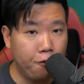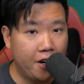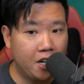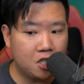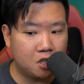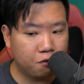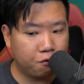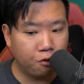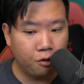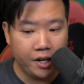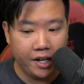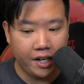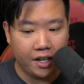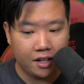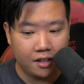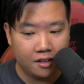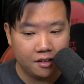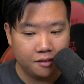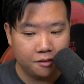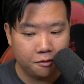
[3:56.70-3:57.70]
is free,
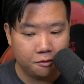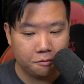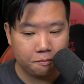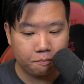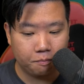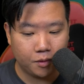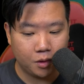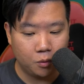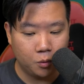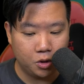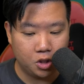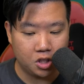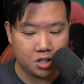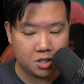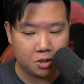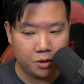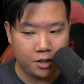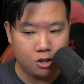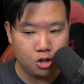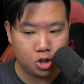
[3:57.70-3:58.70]
which
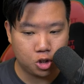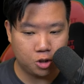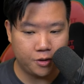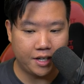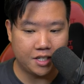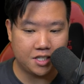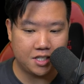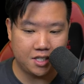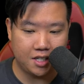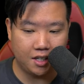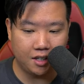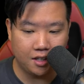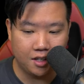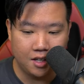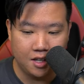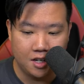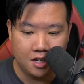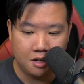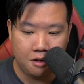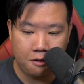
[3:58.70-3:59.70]
is interesting.
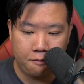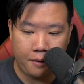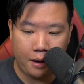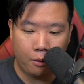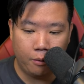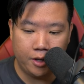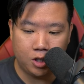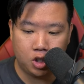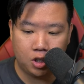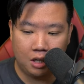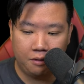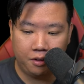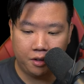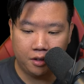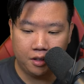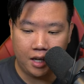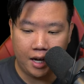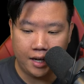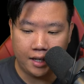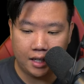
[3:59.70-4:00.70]
If I reach level
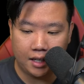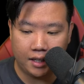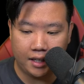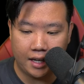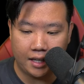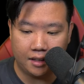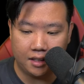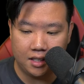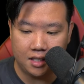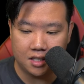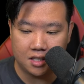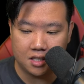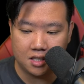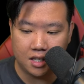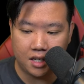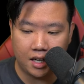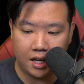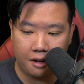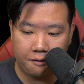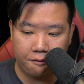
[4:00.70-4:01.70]
9, I'll get these,
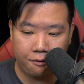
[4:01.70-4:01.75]
and I get